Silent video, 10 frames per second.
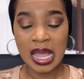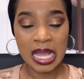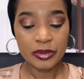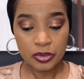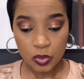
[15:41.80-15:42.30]

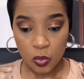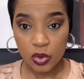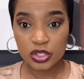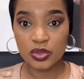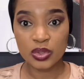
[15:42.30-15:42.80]
I don't know
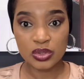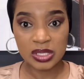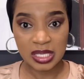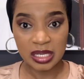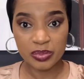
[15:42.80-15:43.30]
what you want to
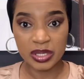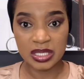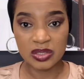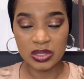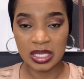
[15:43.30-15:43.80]

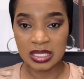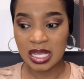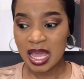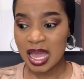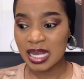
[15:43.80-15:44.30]
celebrate 2 years.
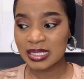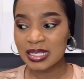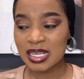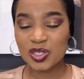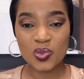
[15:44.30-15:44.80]
And the
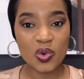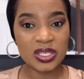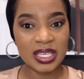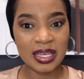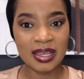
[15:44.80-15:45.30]
next
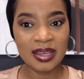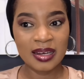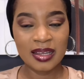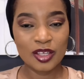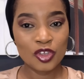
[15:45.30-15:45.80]
1 year,
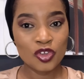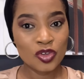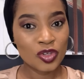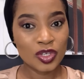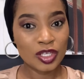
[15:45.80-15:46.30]

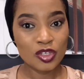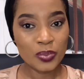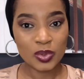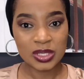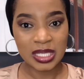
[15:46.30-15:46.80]

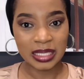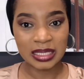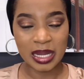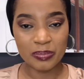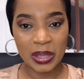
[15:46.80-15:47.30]
people will
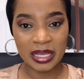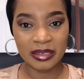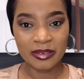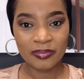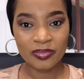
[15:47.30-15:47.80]
start
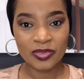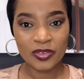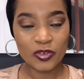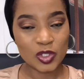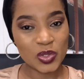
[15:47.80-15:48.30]
campaign
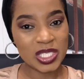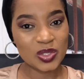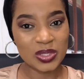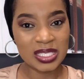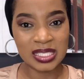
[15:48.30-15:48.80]
for
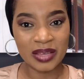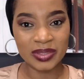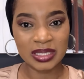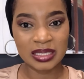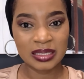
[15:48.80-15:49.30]

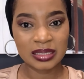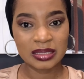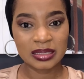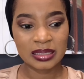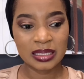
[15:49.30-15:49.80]
2027.
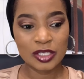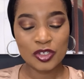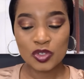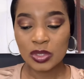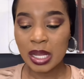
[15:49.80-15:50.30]

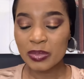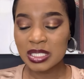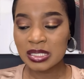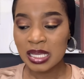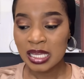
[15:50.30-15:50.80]
So that
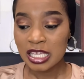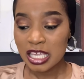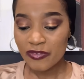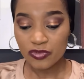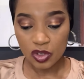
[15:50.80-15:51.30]
means
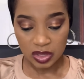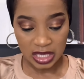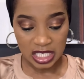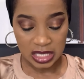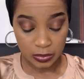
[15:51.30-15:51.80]
if
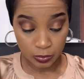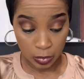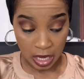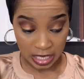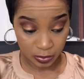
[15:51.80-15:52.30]
nothing
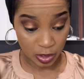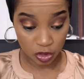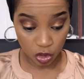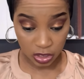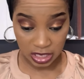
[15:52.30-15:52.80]
has been
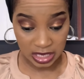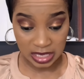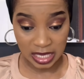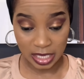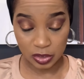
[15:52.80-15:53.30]
done in
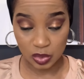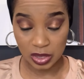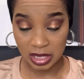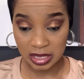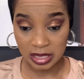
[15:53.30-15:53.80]
this last 2
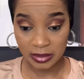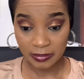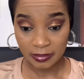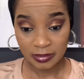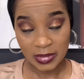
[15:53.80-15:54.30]
years,
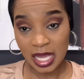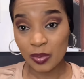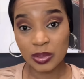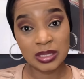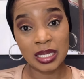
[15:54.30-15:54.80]
I
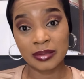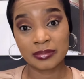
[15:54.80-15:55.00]
wonder.